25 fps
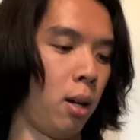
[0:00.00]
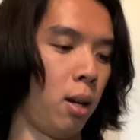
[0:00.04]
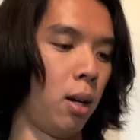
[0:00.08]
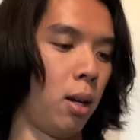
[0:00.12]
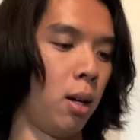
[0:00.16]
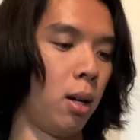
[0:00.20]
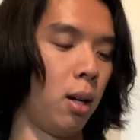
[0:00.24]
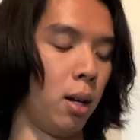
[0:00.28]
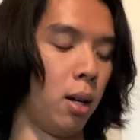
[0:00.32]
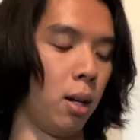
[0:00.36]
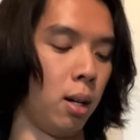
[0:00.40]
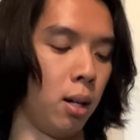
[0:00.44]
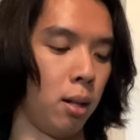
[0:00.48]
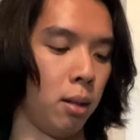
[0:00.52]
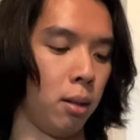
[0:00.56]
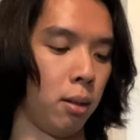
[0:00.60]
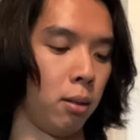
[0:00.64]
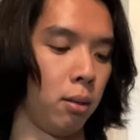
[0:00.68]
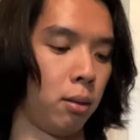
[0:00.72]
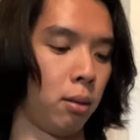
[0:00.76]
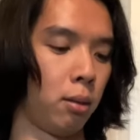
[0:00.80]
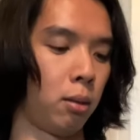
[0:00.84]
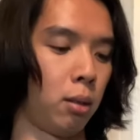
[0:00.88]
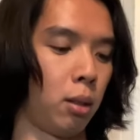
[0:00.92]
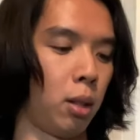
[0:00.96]

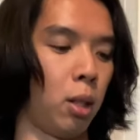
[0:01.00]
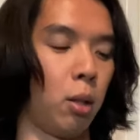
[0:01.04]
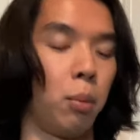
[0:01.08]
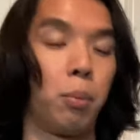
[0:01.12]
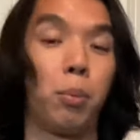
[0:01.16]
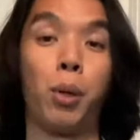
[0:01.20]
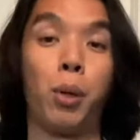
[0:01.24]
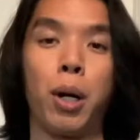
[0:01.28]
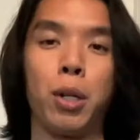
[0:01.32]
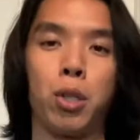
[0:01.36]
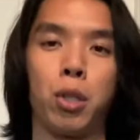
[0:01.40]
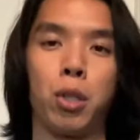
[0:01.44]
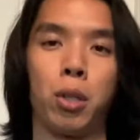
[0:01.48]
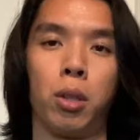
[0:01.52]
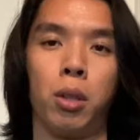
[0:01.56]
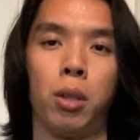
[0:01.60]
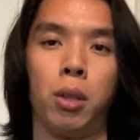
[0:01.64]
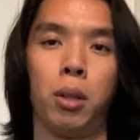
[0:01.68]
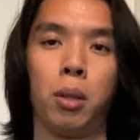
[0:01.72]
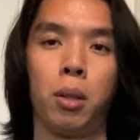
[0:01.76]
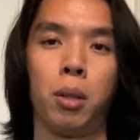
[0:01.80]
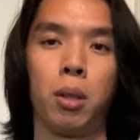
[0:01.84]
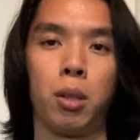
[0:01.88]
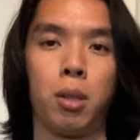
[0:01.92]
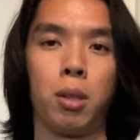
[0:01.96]
you know, pressure
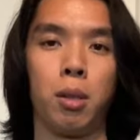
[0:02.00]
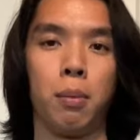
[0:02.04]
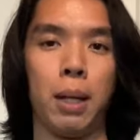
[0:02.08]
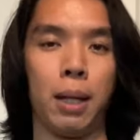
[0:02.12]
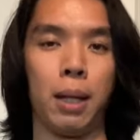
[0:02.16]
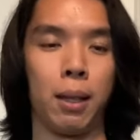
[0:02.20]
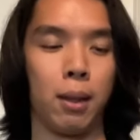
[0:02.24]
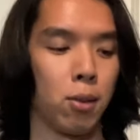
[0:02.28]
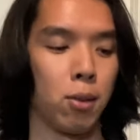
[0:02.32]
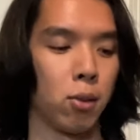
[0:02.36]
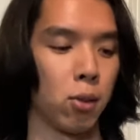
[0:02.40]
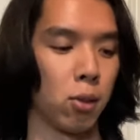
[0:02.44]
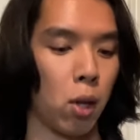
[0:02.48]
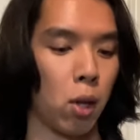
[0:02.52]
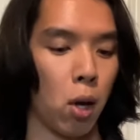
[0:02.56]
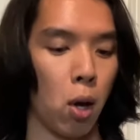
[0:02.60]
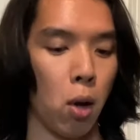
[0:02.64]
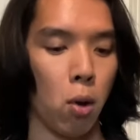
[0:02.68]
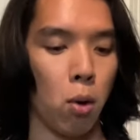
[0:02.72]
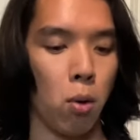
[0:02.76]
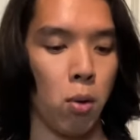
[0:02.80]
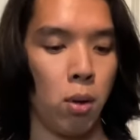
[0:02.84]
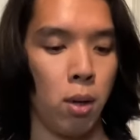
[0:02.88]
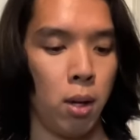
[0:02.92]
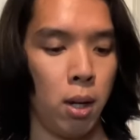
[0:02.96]
to make this
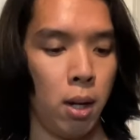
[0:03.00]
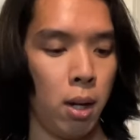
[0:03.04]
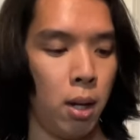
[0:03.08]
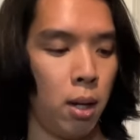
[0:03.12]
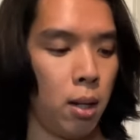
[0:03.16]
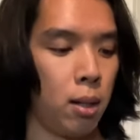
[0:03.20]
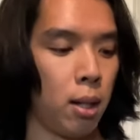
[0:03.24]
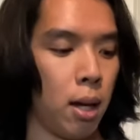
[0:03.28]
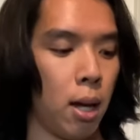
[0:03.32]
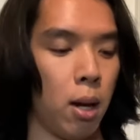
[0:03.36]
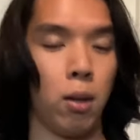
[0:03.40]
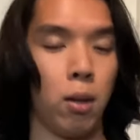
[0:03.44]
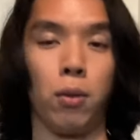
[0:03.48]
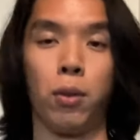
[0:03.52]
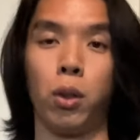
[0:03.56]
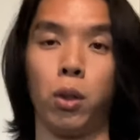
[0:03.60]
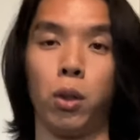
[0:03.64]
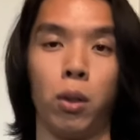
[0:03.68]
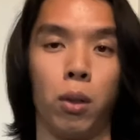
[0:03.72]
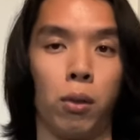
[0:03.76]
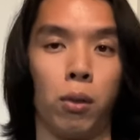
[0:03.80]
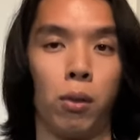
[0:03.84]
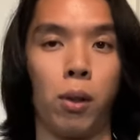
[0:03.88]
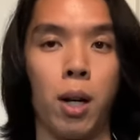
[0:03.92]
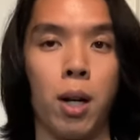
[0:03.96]
go. Now, if you're in
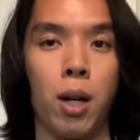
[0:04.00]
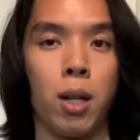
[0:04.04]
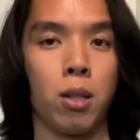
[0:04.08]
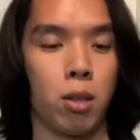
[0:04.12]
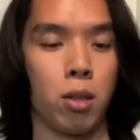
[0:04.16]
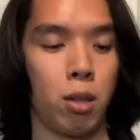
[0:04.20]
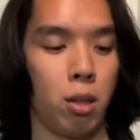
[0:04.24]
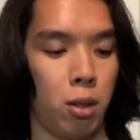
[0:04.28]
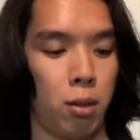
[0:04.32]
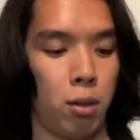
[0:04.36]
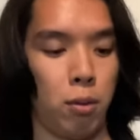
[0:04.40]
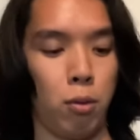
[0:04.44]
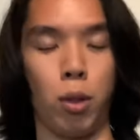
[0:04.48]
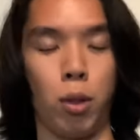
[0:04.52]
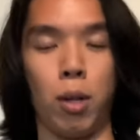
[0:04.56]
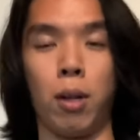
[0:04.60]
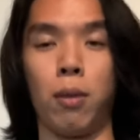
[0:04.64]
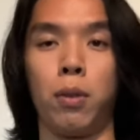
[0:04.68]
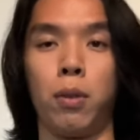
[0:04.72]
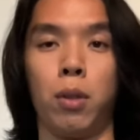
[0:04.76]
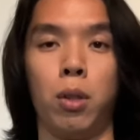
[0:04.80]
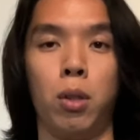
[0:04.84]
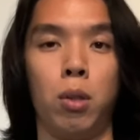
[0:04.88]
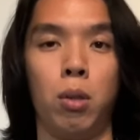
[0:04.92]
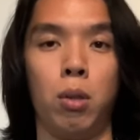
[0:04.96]
a rush, you know, what if
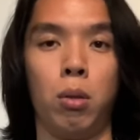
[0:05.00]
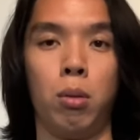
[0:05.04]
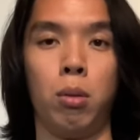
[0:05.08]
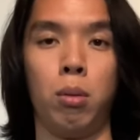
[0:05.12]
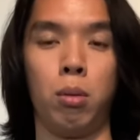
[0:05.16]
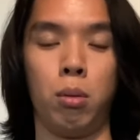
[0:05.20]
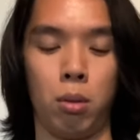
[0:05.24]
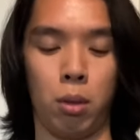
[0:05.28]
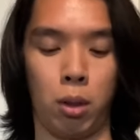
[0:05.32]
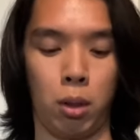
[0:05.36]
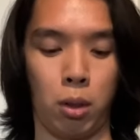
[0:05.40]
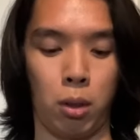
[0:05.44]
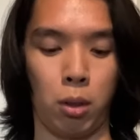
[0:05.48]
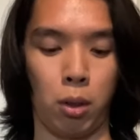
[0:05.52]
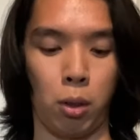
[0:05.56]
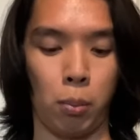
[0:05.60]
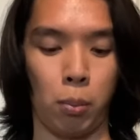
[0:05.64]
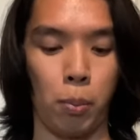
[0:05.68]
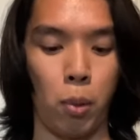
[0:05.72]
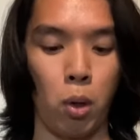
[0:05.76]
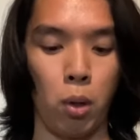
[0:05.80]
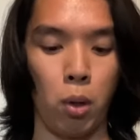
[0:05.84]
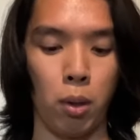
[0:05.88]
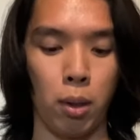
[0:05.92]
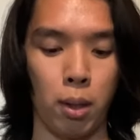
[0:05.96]
you're
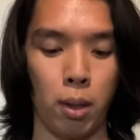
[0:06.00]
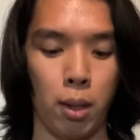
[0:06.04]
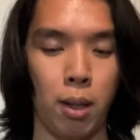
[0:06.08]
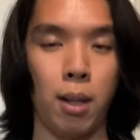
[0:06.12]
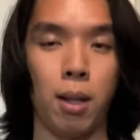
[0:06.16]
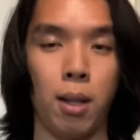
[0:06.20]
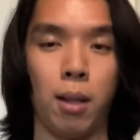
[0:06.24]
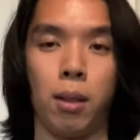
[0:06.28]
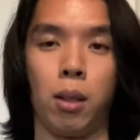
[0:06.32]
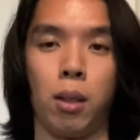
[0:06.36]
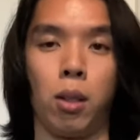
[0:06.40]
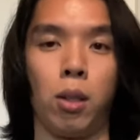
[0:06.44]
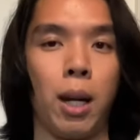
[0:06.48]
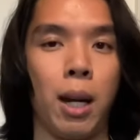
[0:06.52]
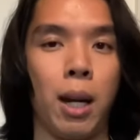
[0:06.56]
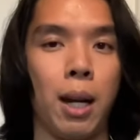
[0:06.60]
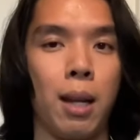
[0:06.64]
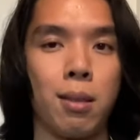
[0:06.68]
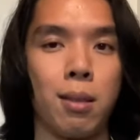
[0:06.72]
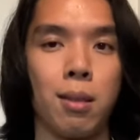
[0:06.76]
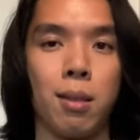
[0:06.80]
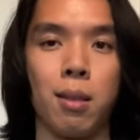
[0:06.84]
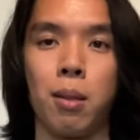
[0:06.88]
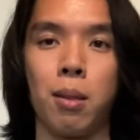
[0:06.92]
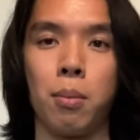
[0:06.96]
pulling it and then your hand
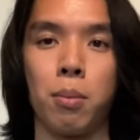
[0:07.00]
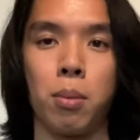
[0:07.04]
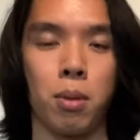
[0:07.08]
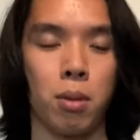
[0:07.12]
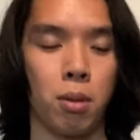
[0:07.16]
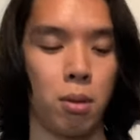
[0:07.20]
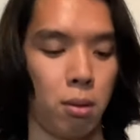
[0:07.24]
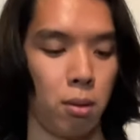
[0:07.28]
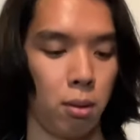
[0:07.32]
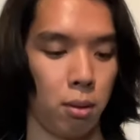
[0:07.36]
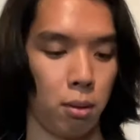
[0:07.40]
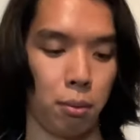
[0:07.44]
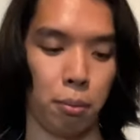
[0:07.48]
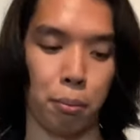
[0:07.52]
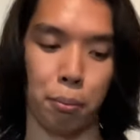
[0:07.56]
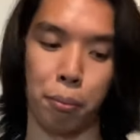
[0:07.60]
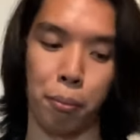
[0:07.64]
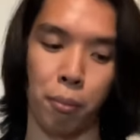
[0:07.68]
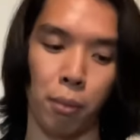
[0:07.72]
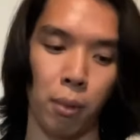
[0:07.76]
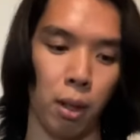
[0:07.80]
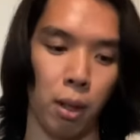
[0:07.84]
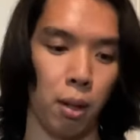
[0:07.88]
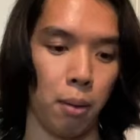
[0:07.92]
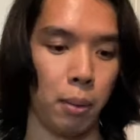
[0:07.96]
slips?
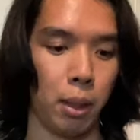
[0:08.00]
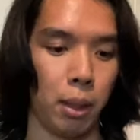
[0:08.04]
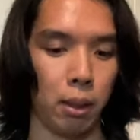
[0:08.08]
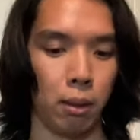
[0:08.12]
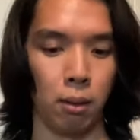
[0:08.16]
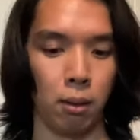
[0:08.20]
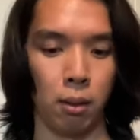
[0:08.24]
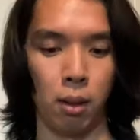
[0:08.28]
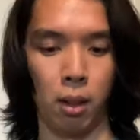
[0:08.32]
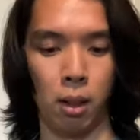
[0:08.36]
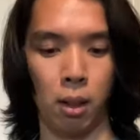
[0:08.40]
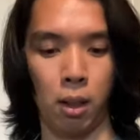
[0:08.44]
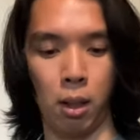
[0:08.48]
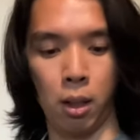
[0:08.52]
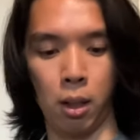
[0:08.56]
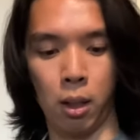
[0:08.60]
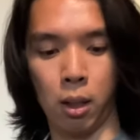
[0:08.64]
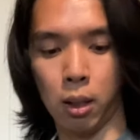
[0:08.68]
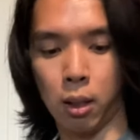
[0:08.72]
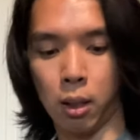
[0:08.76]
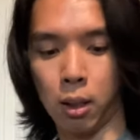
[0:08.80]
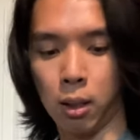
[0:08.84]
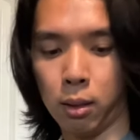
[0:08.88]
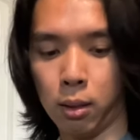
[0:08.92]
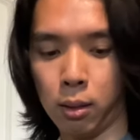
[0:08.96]
I mean,
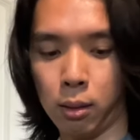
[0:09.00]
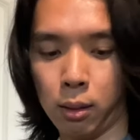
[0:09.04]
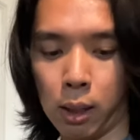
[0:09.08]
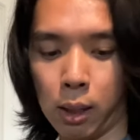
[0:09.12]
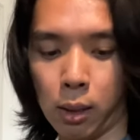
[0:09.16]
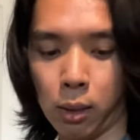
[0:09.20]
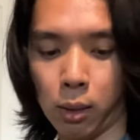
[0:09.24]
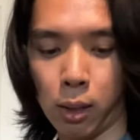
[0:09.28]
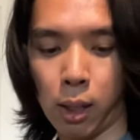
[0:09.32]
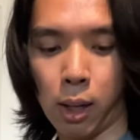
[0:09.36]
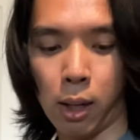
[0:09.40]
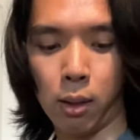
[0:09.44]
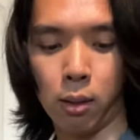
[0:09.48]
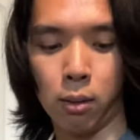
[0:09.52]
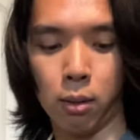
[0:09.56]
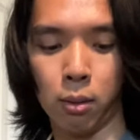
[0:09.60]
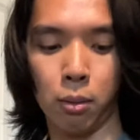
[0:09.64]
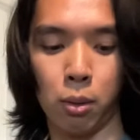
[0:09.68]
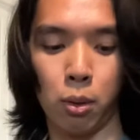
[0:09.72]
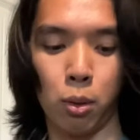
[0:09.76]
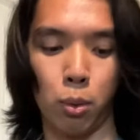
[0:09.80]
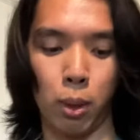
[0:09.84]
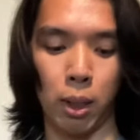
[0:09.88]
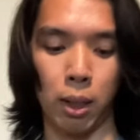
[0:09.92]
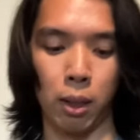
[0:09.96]
you know, I don't know how
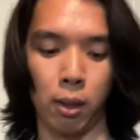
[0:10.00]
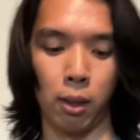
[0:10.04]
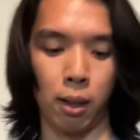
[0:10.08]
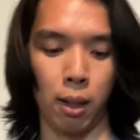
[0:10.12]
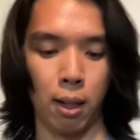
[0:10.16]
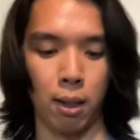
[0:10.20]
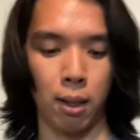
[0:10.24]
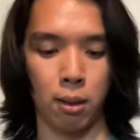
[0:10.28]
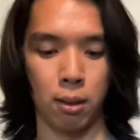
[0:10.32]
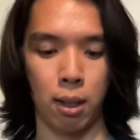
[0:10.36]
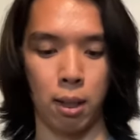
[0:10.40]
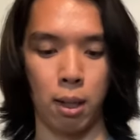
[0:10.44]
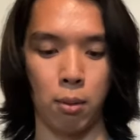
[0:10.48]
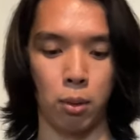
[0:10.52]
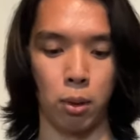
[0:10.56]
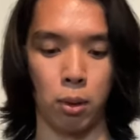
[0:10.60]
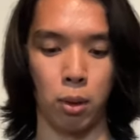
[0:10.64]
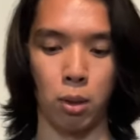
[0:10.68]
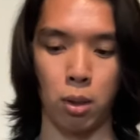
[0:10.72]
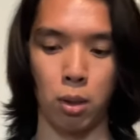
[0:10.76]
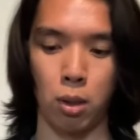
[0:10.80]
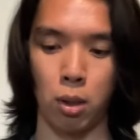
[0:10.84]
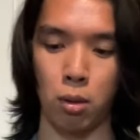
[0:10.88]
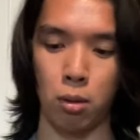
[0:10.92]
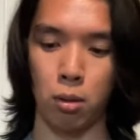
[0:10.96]
sweaty your hands get when you
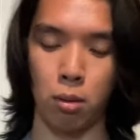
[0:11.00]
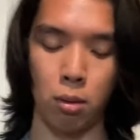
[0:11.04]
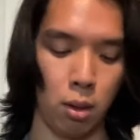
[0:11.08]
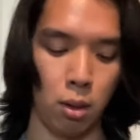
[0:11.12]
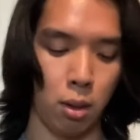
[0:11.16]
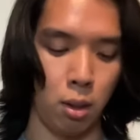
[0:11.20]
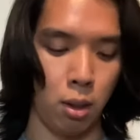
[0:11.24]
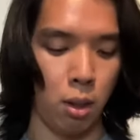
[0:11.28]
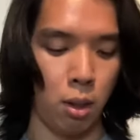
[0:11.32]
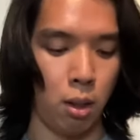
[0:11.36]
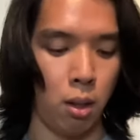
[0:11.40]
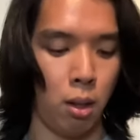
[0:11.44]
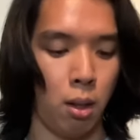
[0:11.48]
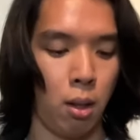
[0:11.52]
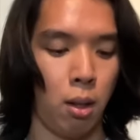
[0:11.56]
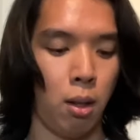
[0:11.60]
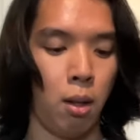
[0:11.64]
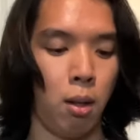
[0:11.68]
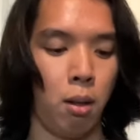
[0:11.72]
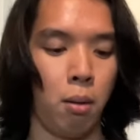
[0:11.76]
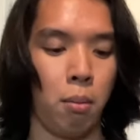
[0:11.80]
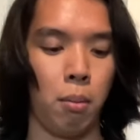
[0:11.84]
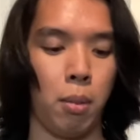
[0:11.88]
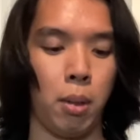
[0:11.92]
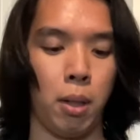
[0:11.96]
shoot,
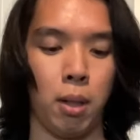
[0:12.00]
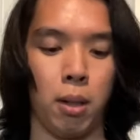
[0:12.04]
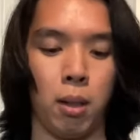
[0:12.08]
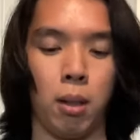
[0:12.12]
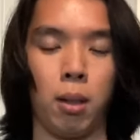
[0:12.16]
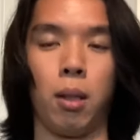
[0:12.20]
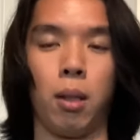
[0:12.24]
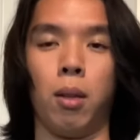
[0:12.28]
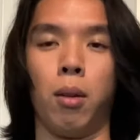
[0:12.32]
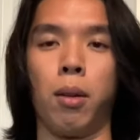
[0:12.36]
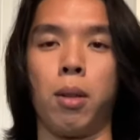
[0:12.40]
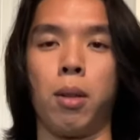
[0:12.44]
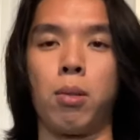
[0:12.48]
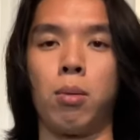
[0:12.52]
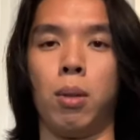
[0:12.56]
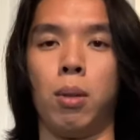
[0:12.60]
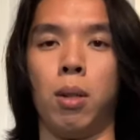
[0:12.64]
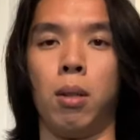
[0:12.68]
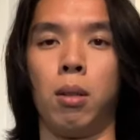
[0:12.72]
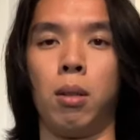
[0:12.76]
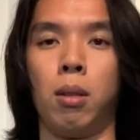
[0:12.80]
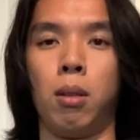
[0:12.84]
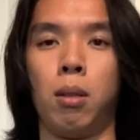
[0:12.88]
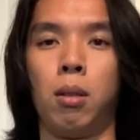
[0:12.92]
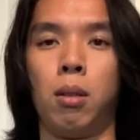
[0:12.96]
but you know, this one,
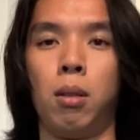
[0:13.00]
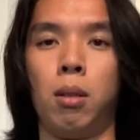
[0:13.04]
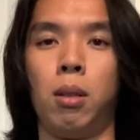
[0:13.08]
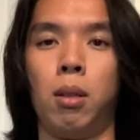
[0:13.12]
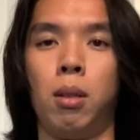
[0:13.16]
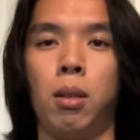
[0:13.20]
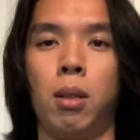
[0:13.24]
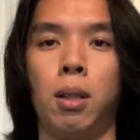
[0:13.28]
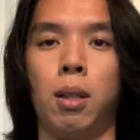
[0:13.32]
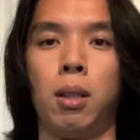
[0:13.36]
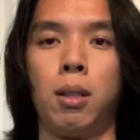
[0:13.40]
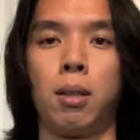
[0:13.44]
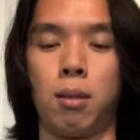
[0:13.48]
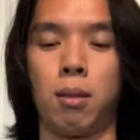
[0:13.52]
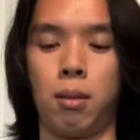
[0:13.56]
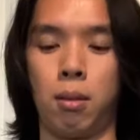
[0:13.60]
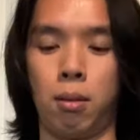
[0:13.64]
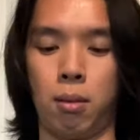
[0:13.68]
it's